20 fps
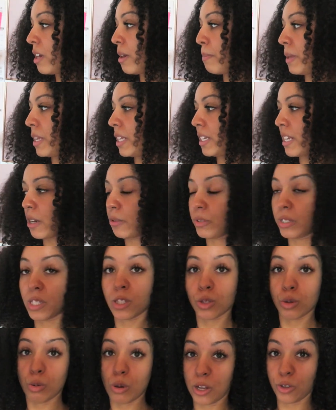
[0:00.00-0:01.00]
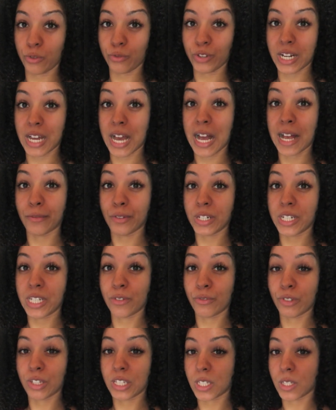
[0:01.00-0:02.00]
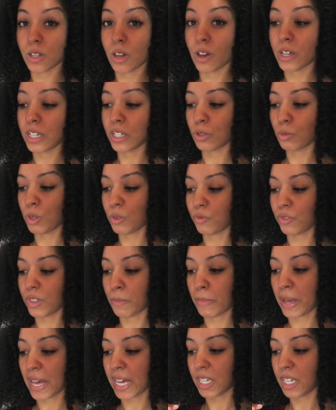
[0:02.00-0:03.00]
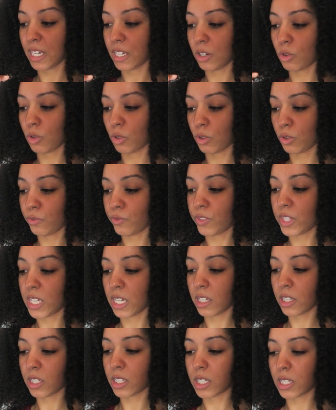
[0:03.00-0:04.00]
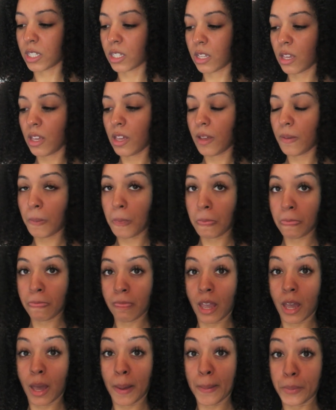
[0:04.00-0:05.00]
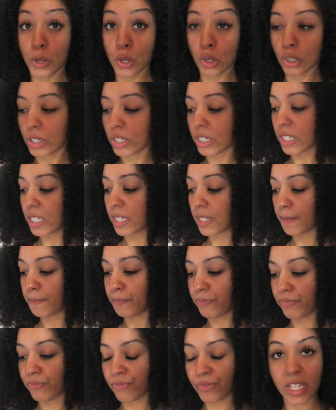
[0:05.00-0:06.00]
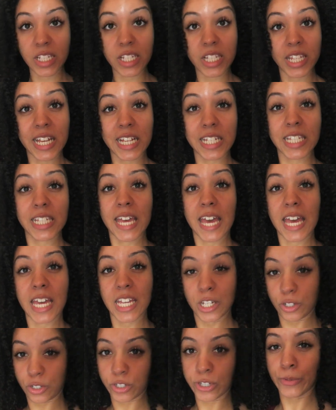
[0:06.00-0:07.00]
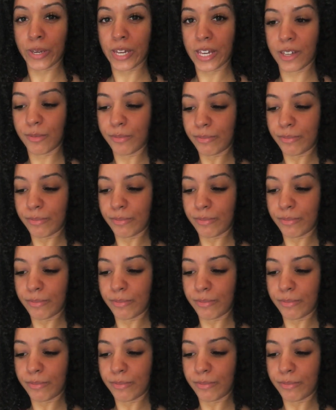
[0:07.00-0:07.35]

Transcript: But now it's 12 and I haven't even started with the packing of this box, so let's get into it.